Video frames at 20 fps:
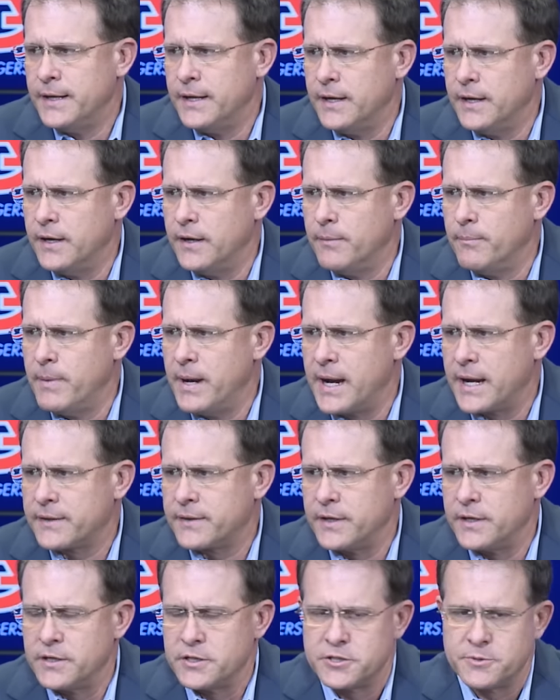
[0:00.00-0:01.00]
back
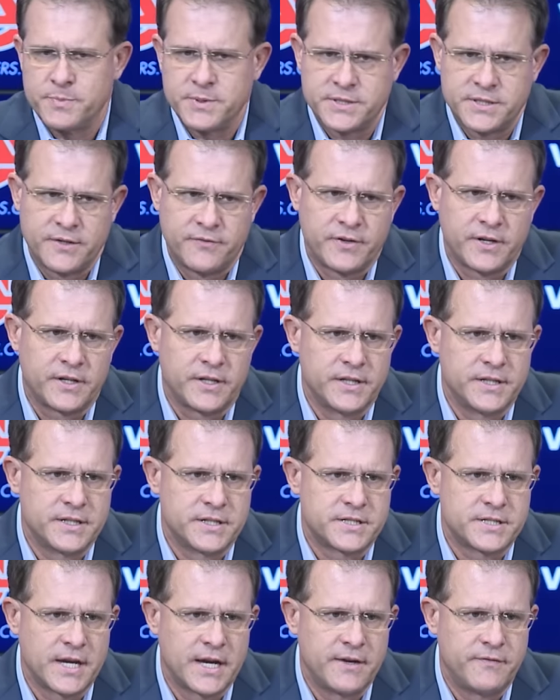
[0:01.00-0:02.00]
there, specifically the
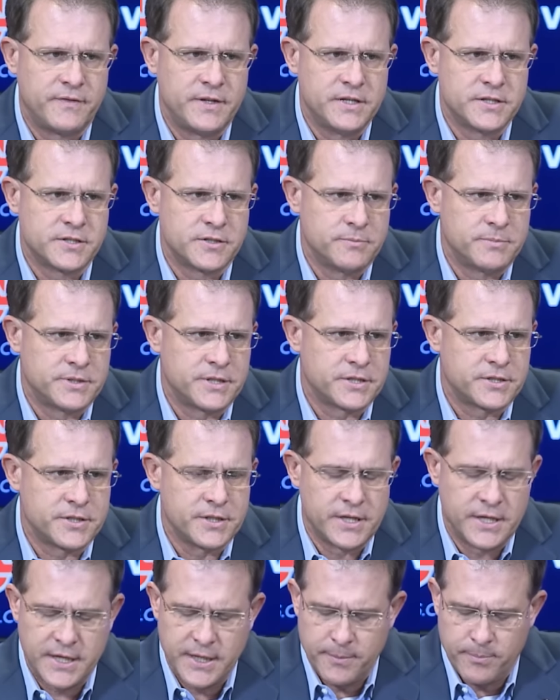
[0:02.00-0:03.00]
safeties, the
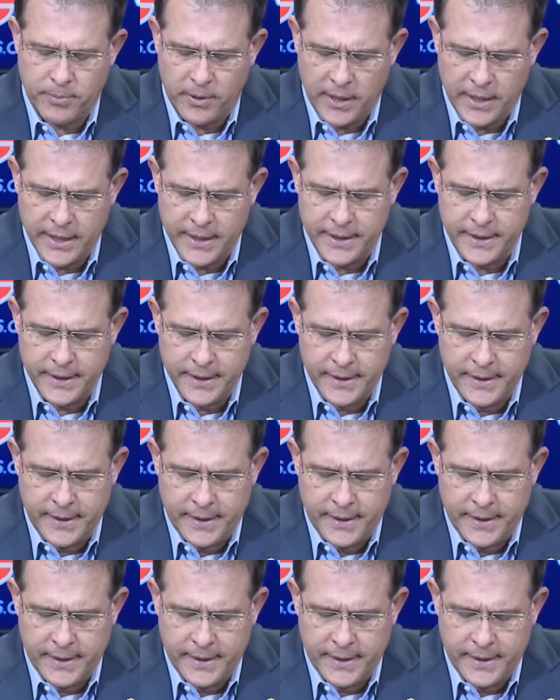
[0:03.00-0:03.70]
position that he played.